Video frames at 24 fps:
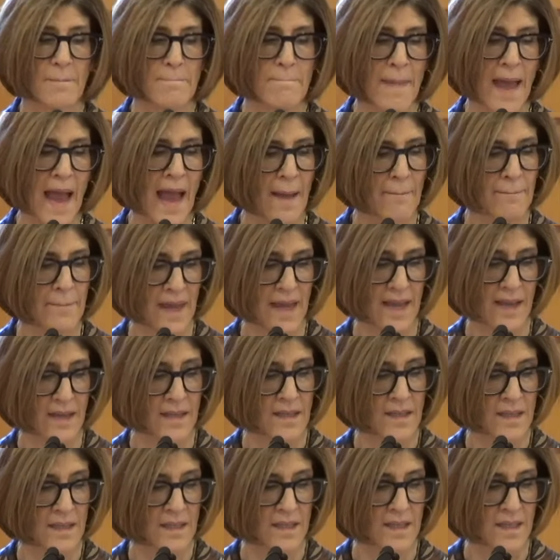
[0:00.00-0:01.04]

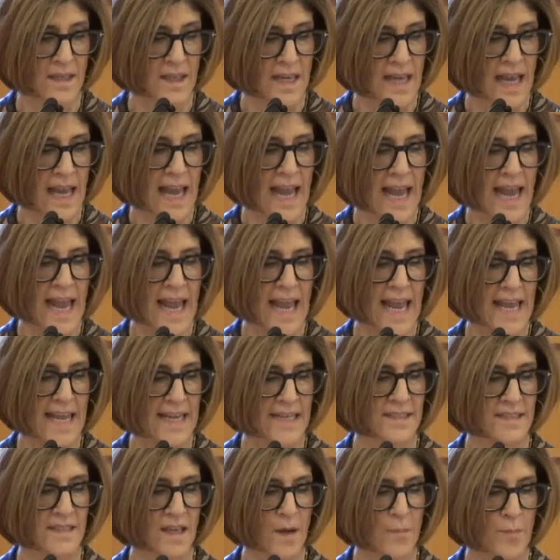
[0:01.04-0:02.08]
mapping
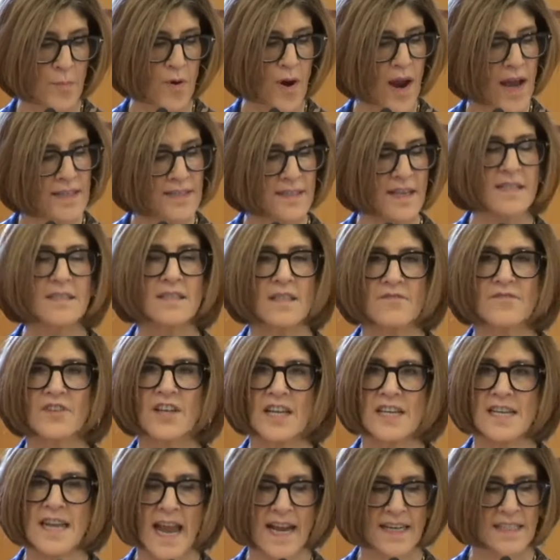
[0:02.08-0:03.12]
is a process of
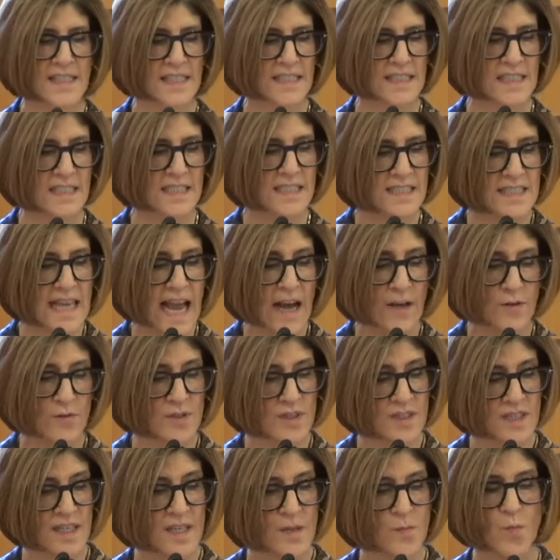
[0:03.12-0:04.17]
connecting the
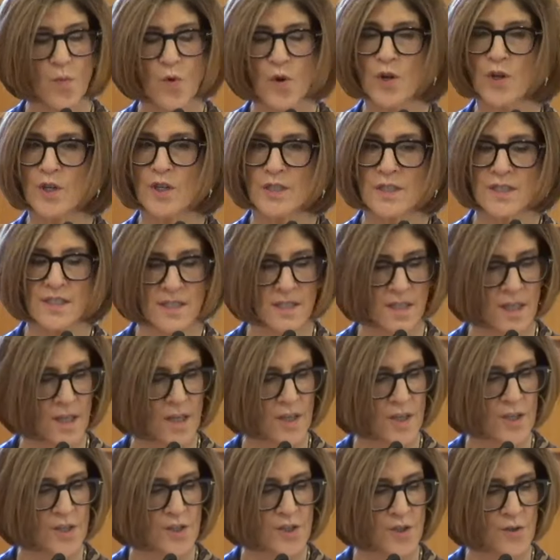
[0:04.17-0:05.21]
sounds in words
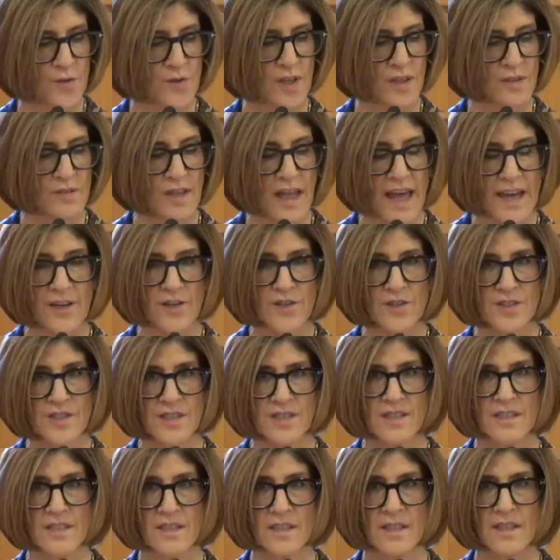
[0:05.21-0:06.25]
to the
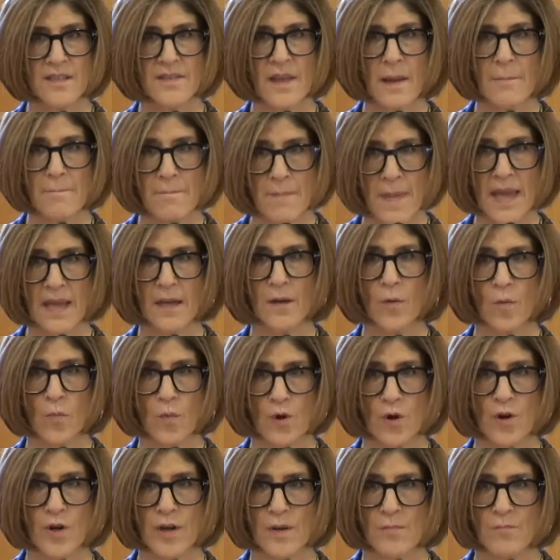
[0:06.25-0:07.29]
letters that make a
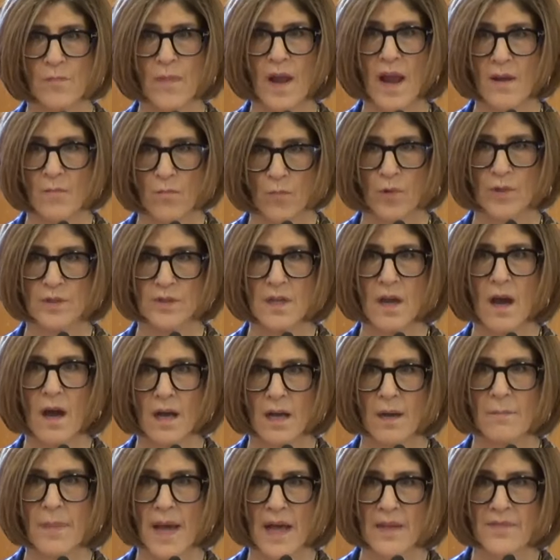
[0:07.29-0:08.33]
word, and, and we'll talk
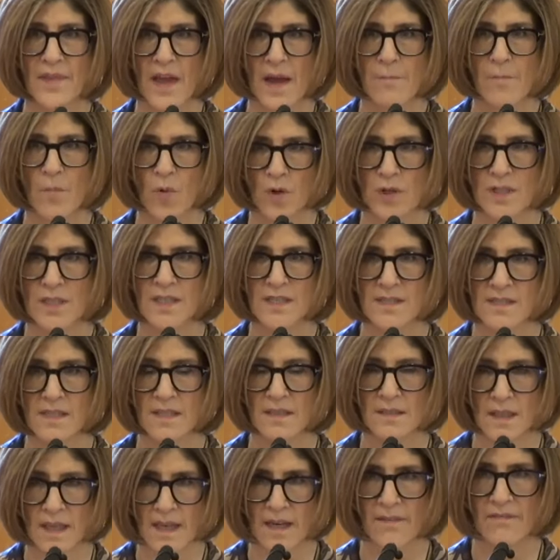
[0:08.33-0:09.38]
about that more to
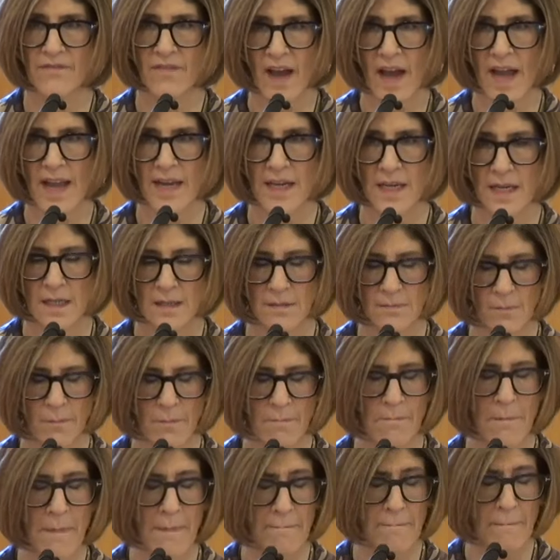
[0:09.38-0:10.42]
solidify it
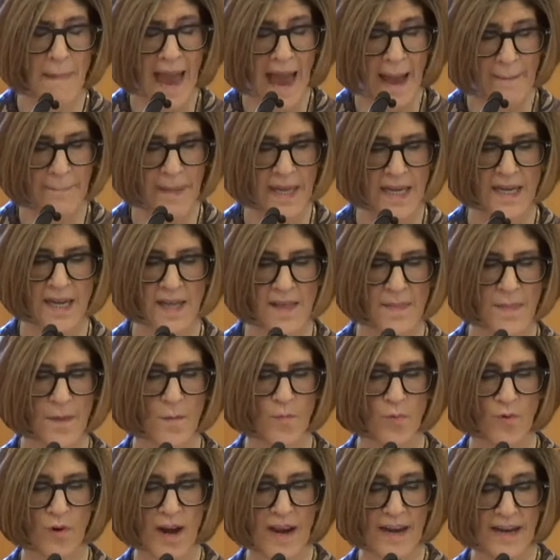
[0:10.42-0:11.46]
and map it in the
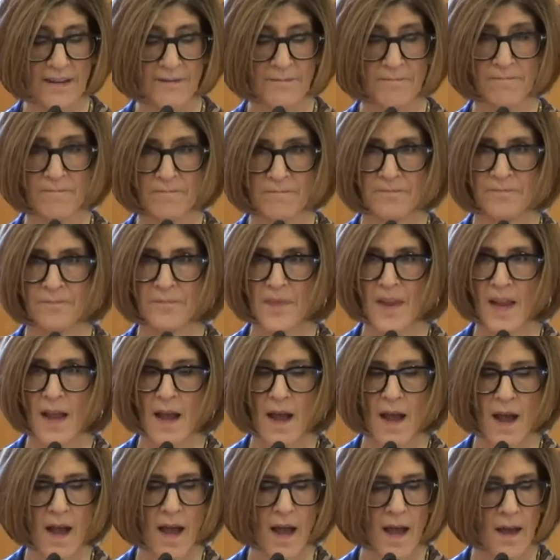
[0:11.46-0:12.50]
brain.
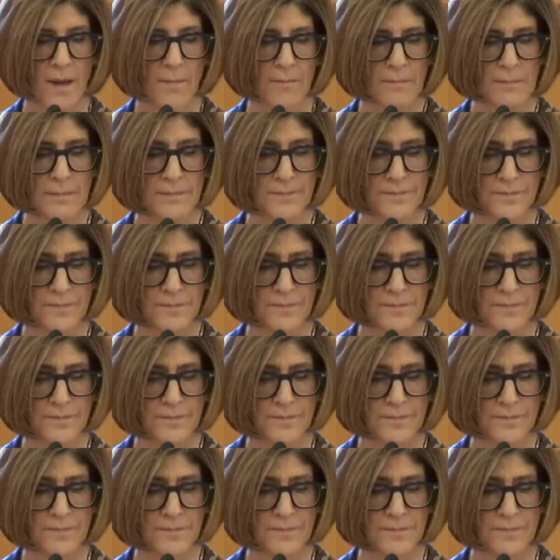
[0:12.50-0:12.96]
Um,